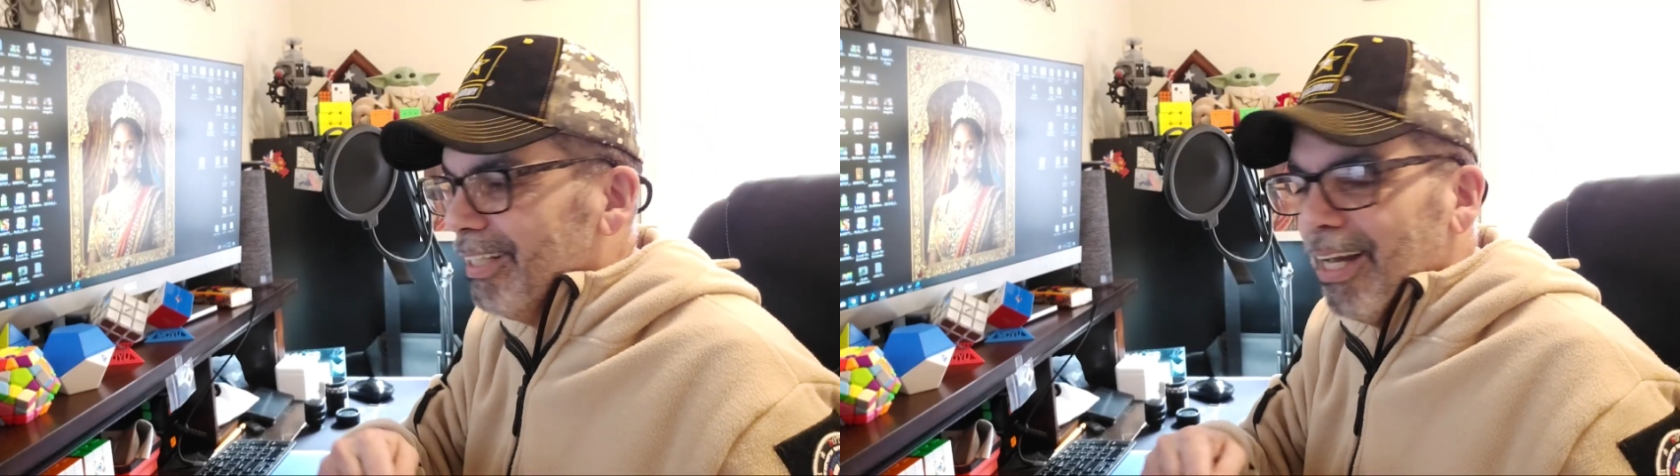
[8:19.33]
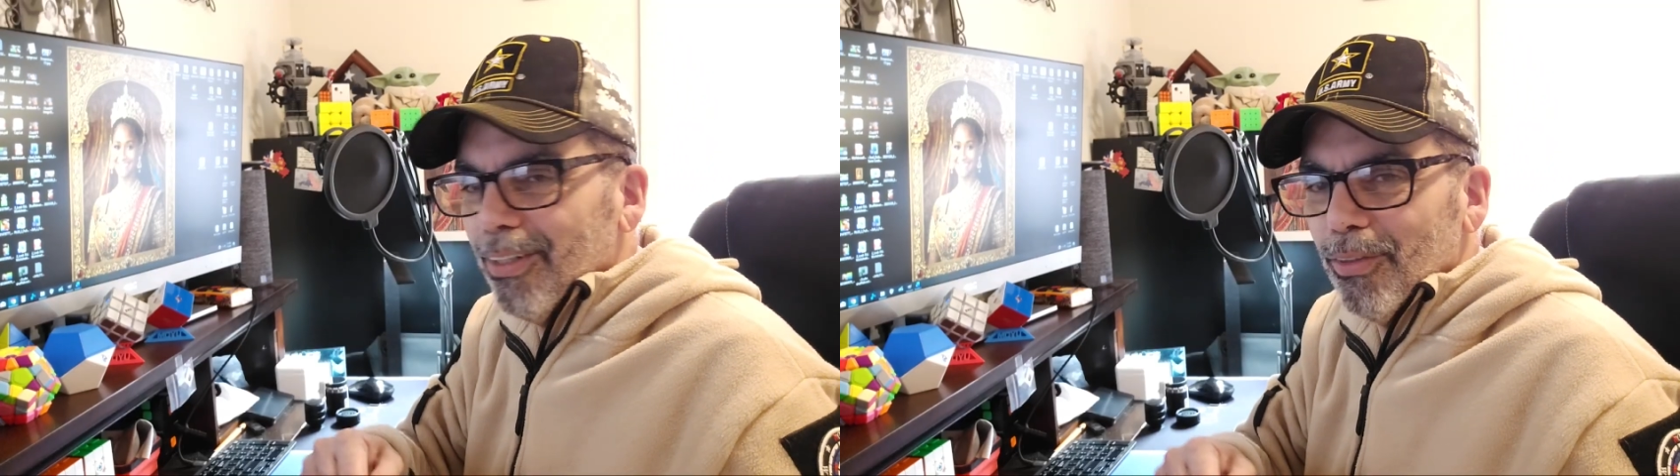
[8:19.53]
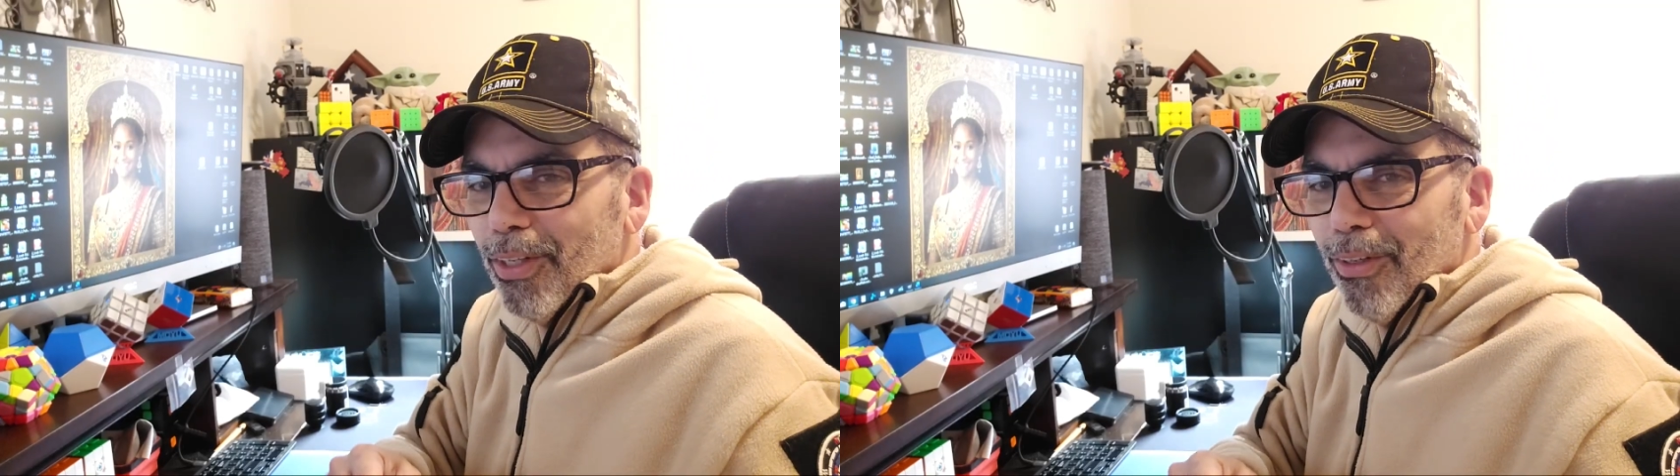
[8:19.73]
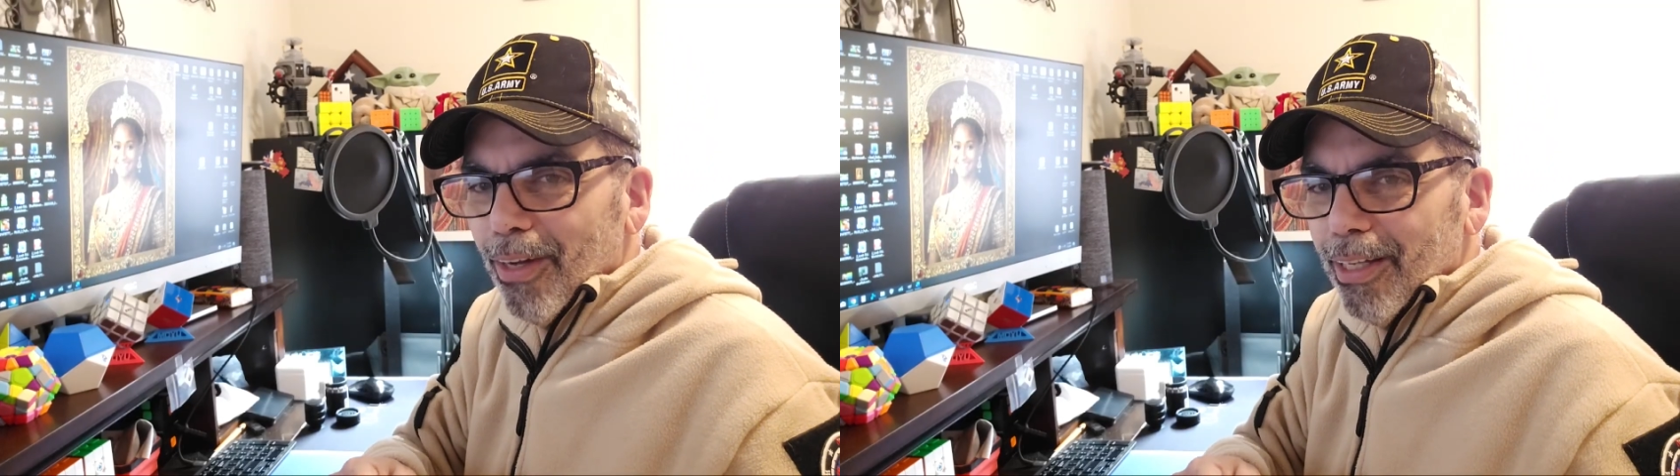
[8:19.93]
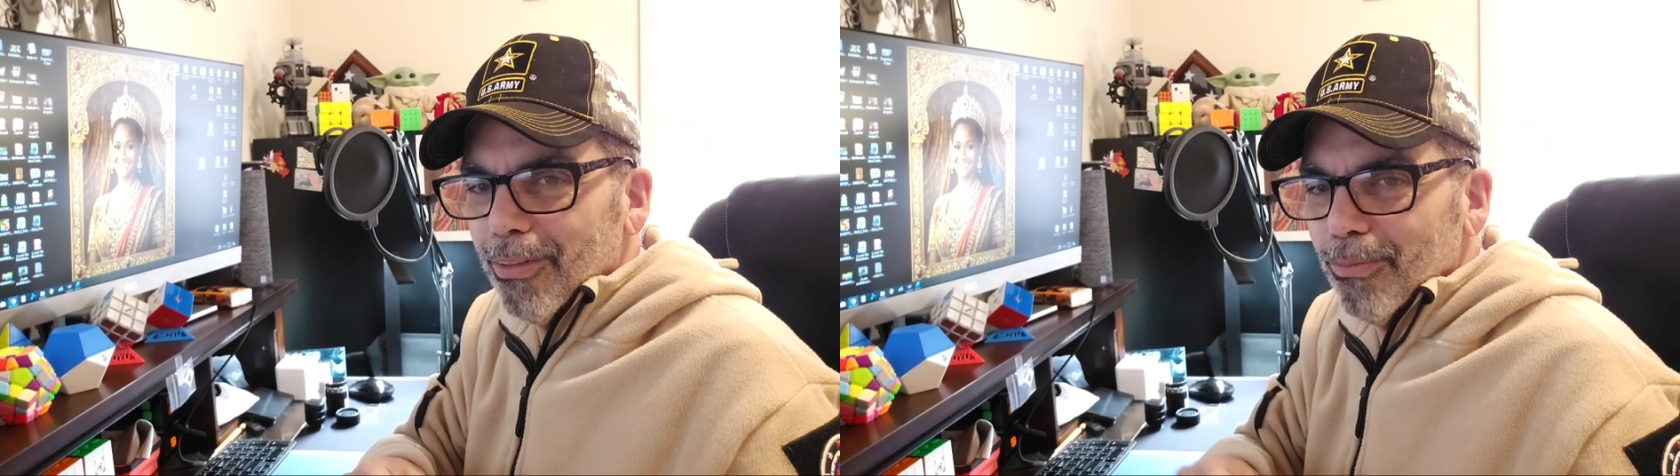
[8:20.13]
I don't know.
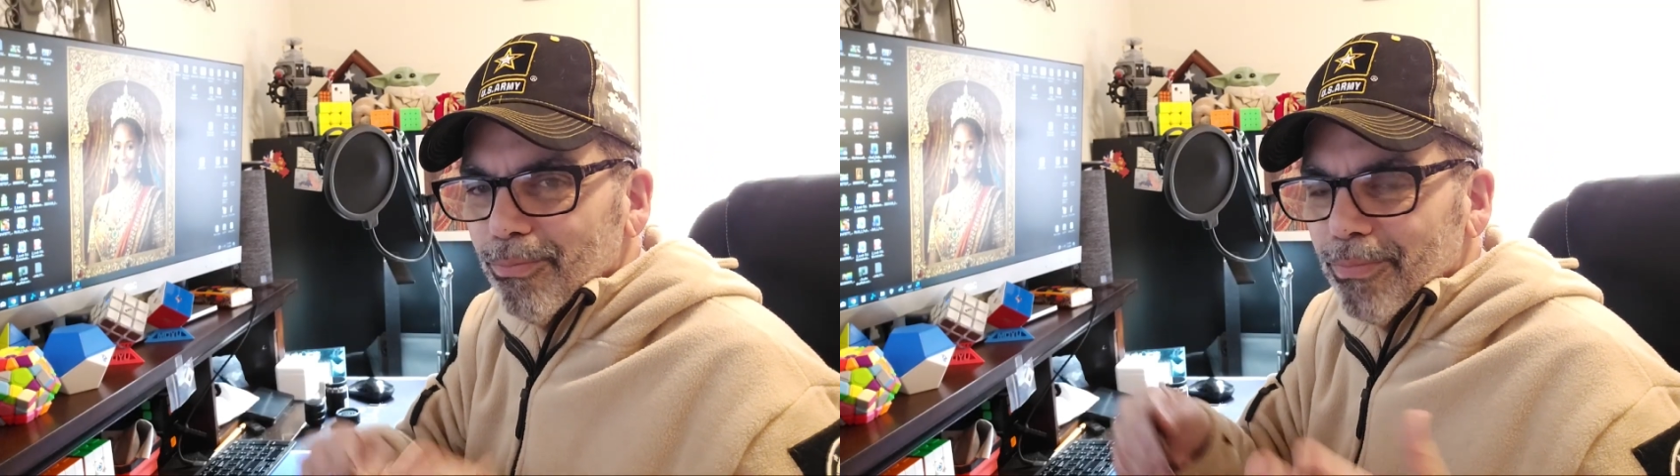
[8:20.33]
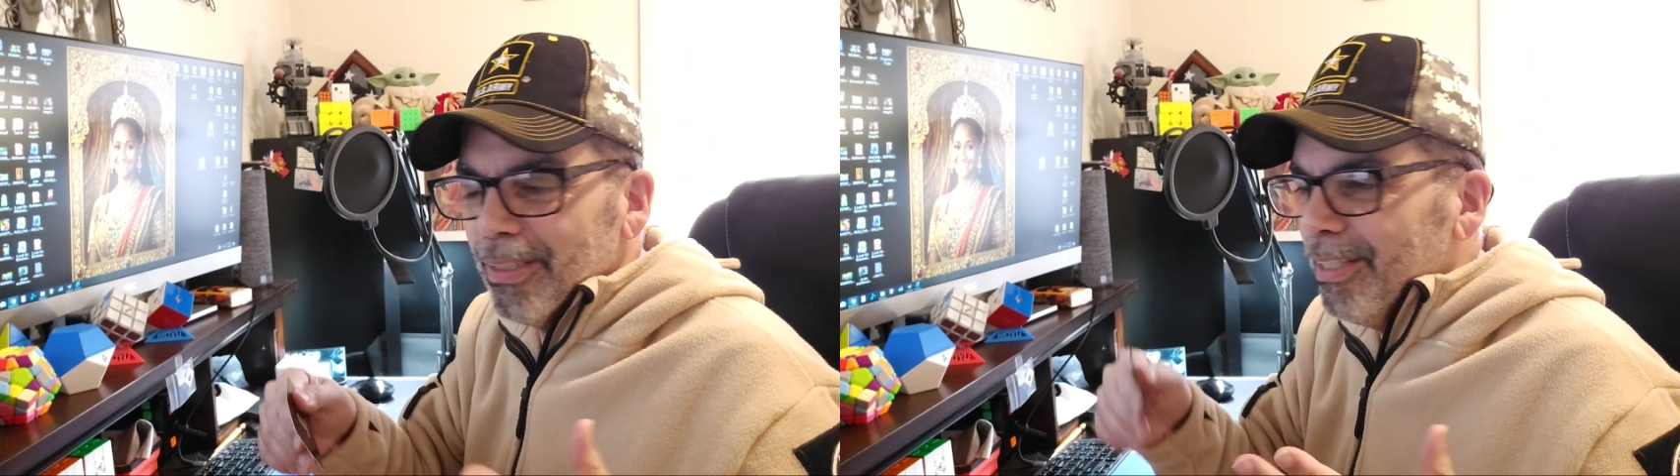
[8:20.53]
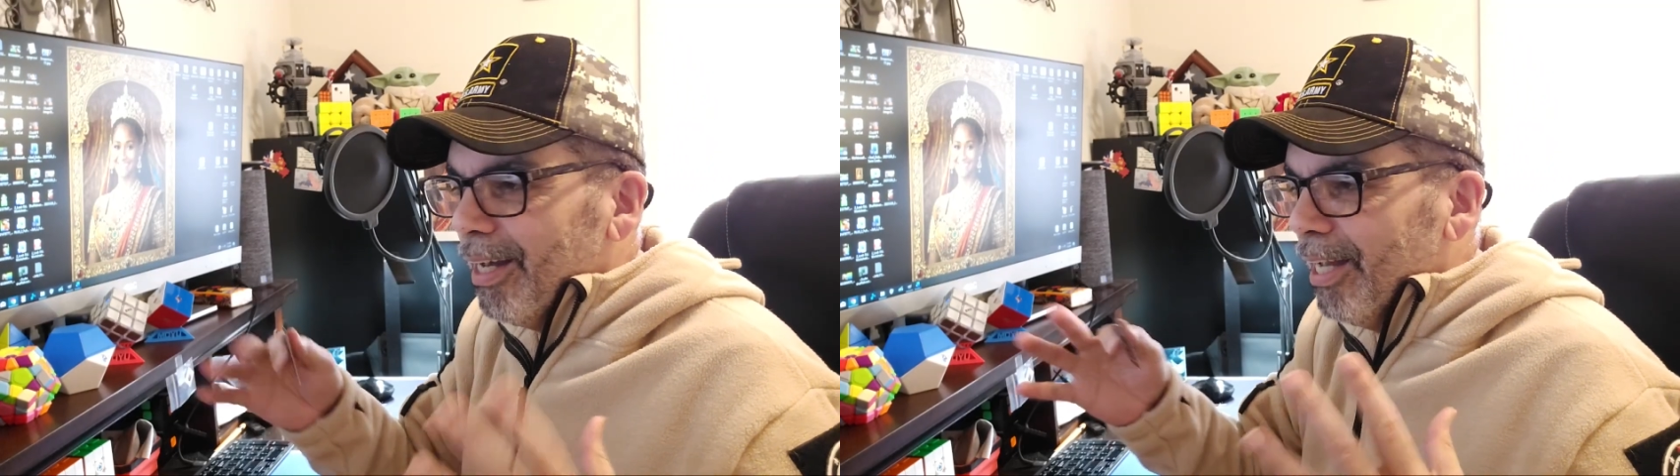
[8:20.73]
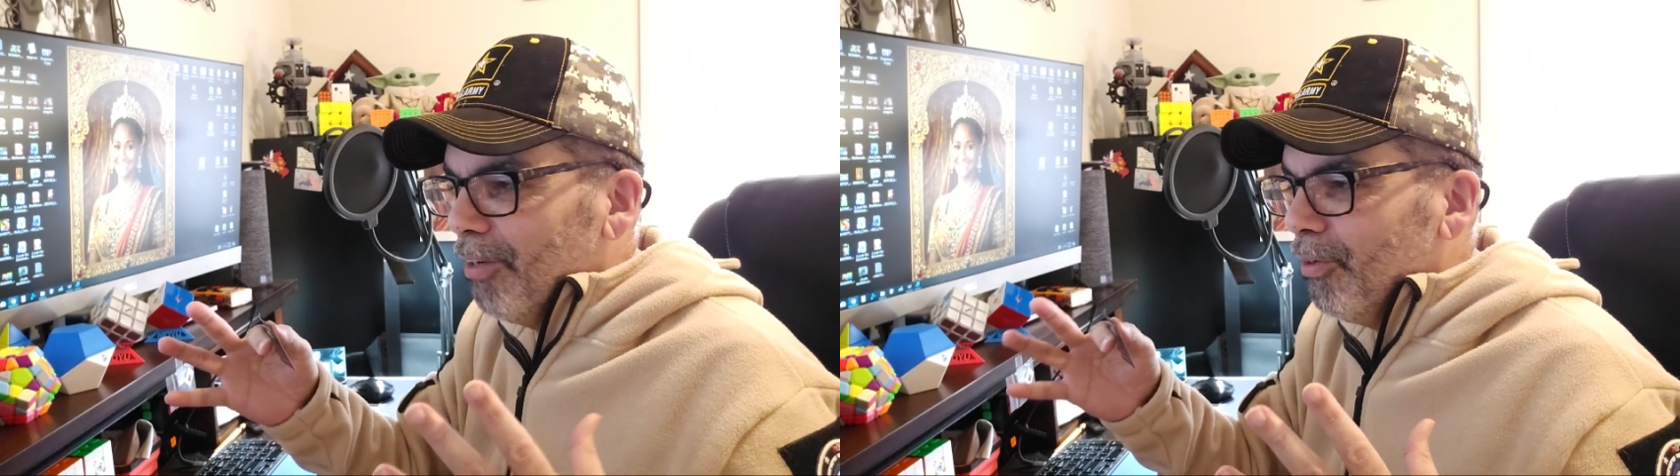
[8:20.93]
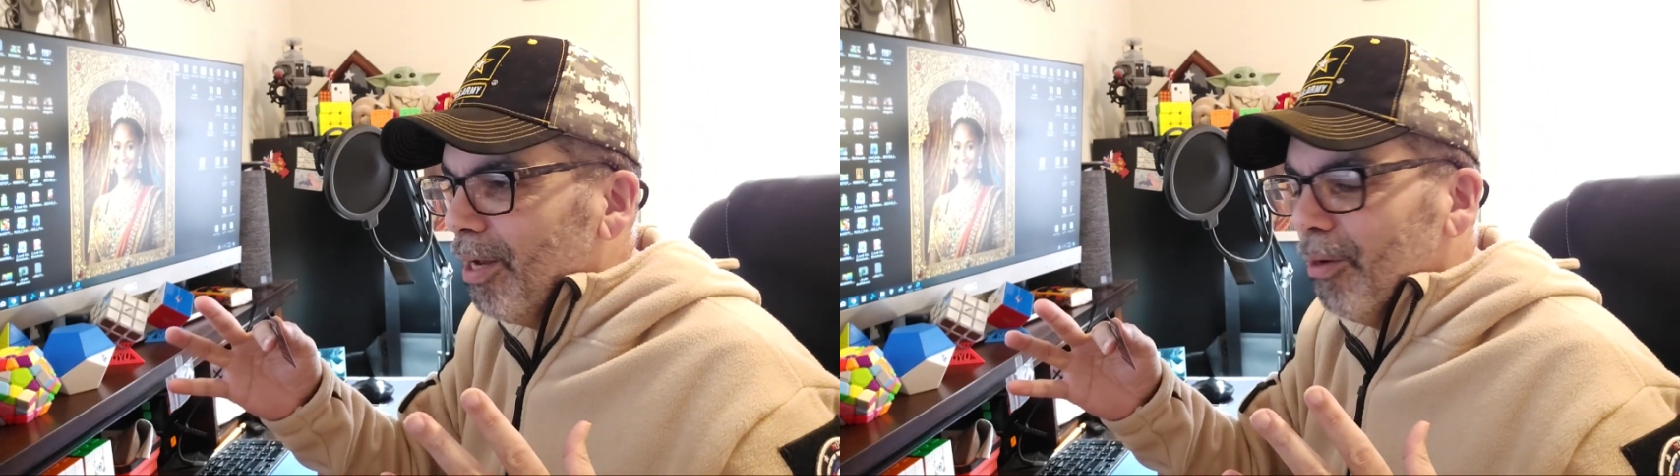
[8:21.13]
I don't
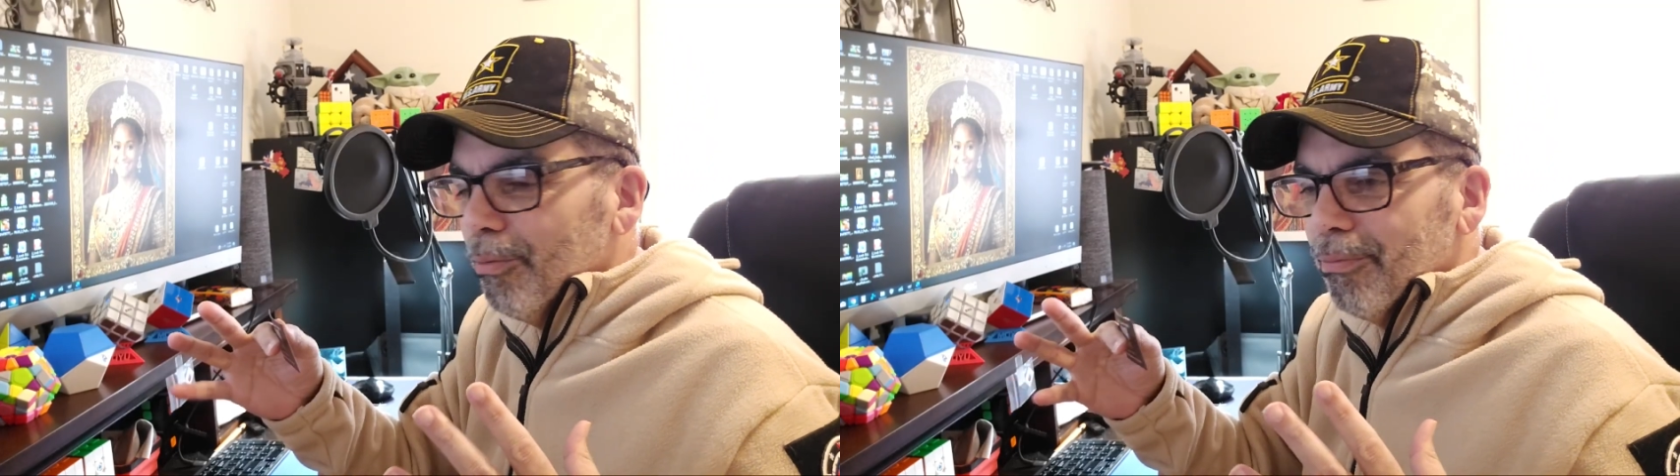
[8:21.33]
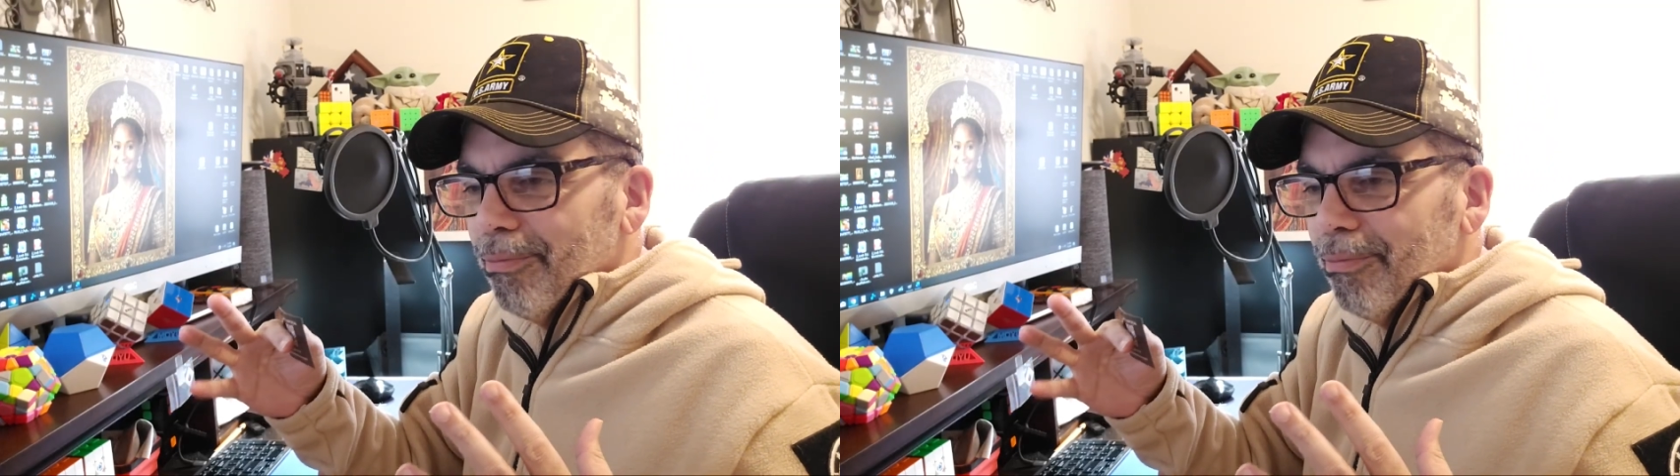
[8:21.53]
know how.